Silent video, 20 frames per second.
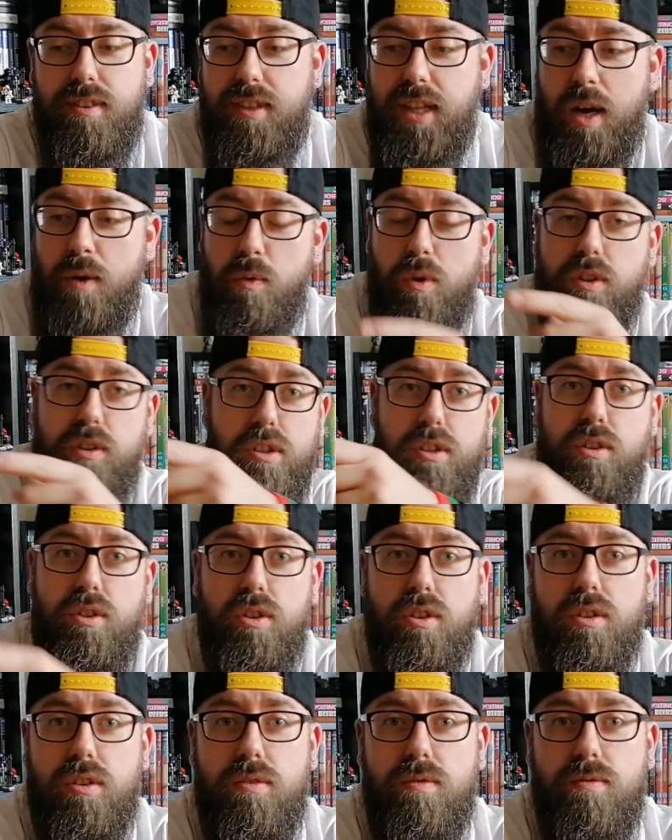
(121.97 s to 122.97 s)
that was. It
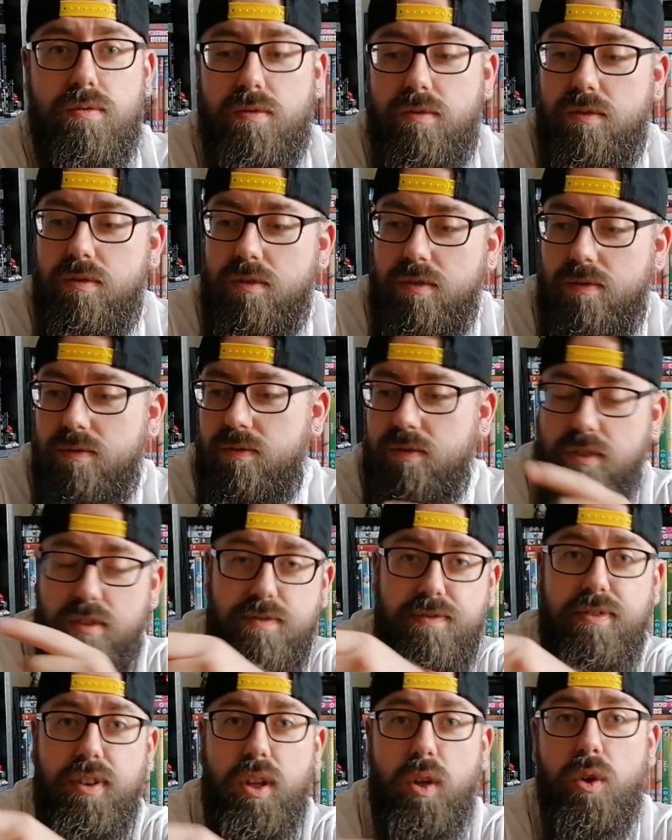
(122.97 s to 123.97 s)
just
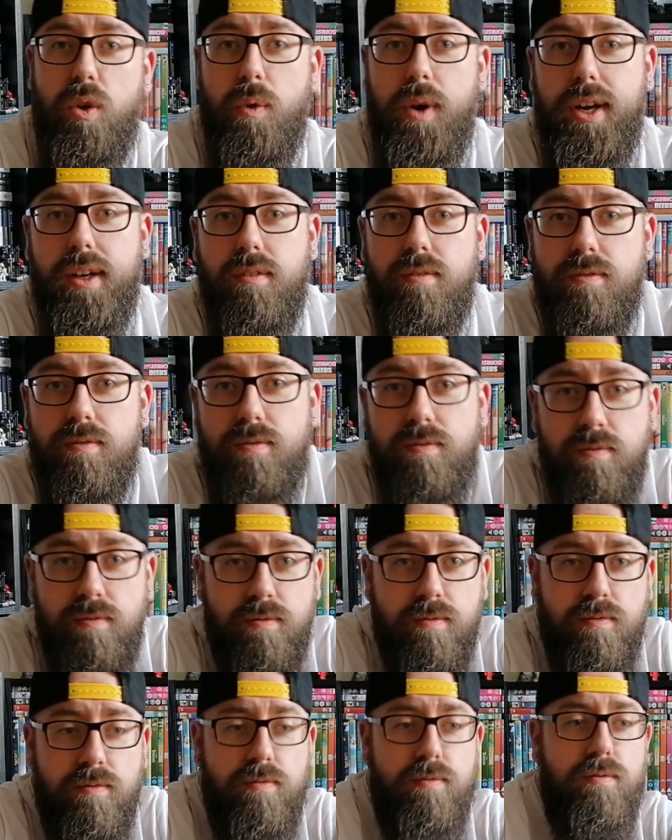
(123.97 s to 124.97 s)
flown away
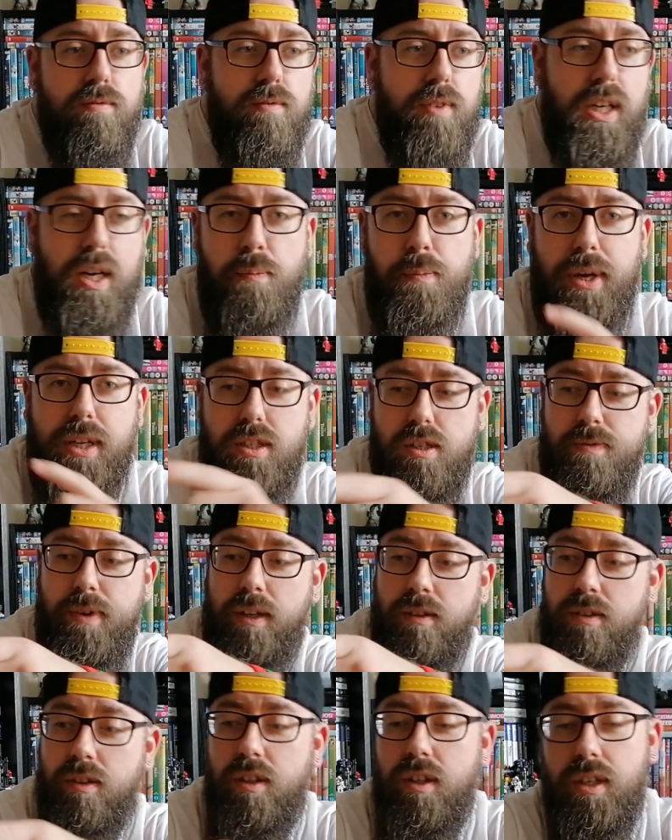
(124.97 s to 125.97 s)
like a bad
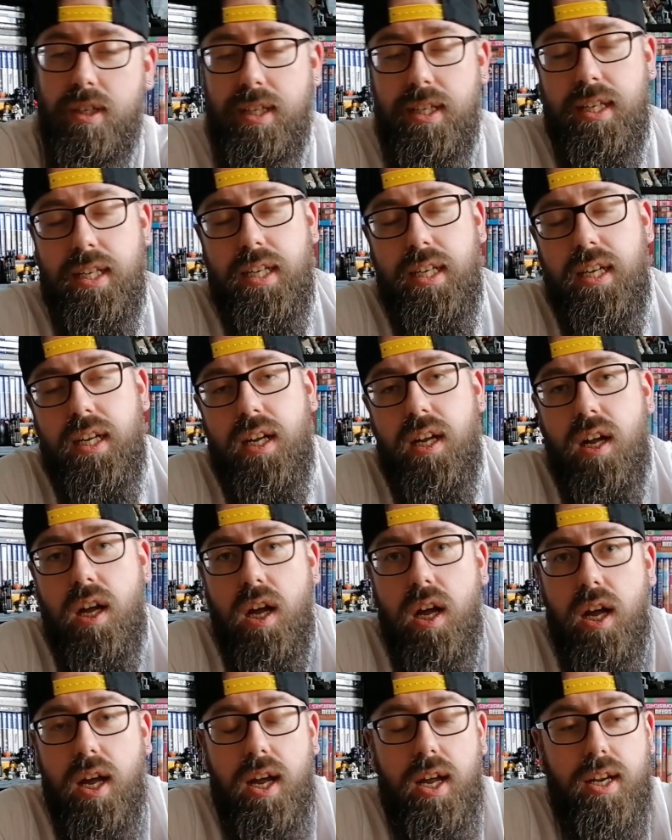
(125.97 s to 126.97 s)
smell.
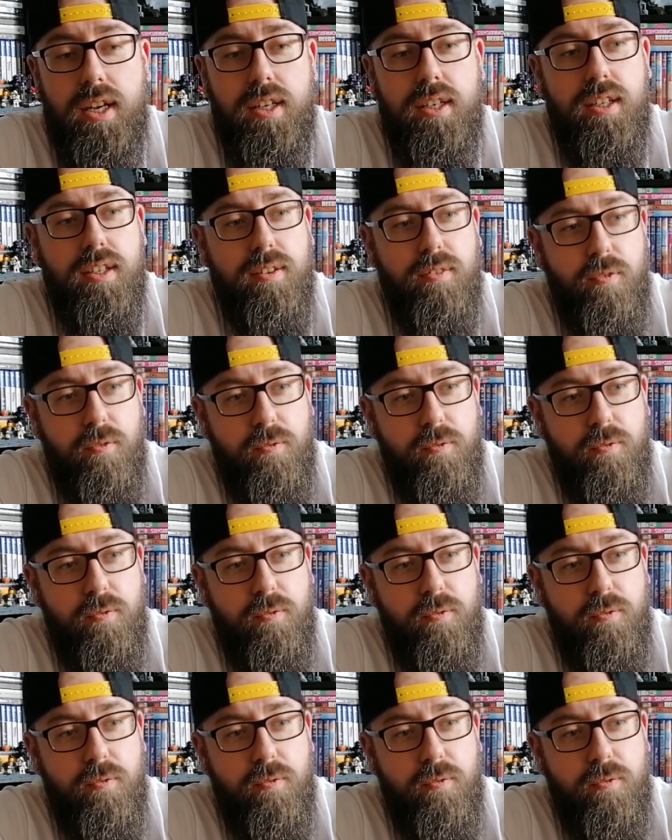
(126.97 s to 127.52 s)
And